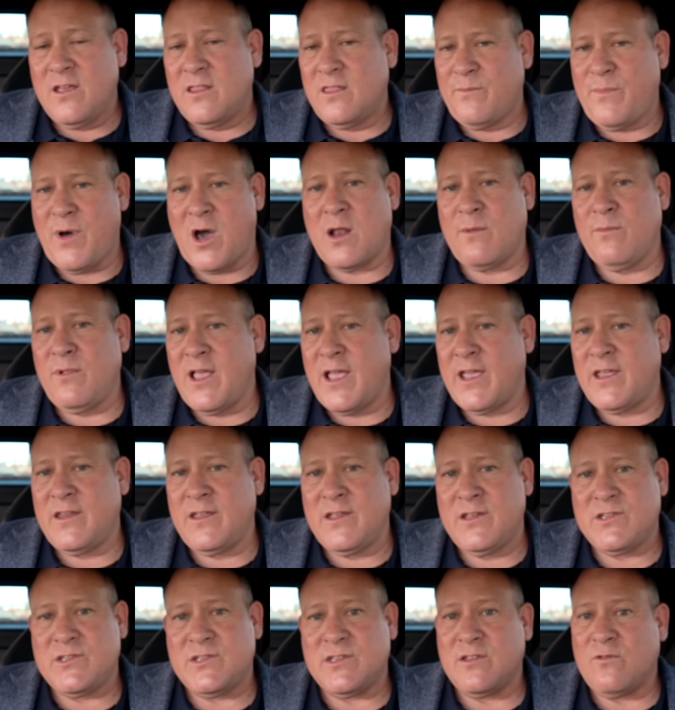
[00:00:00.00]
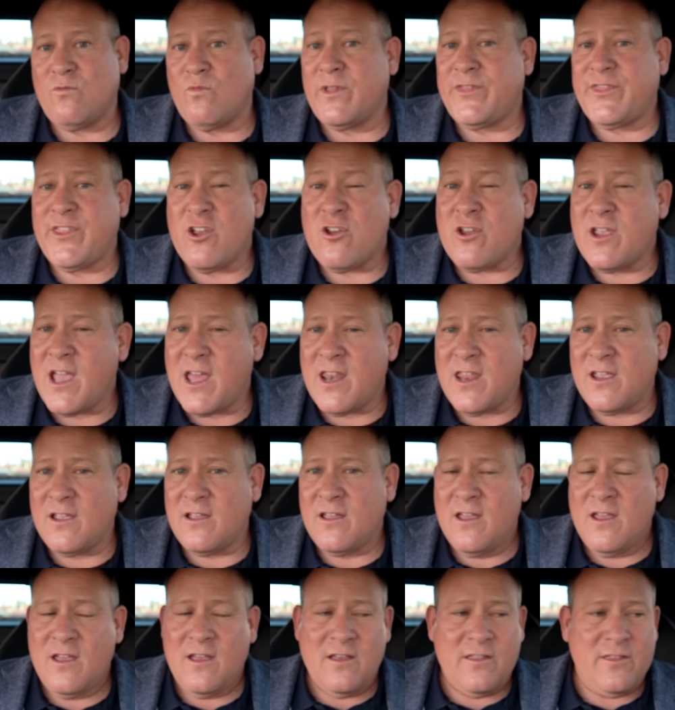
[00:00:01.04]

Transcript: The bottom line is that what they're getting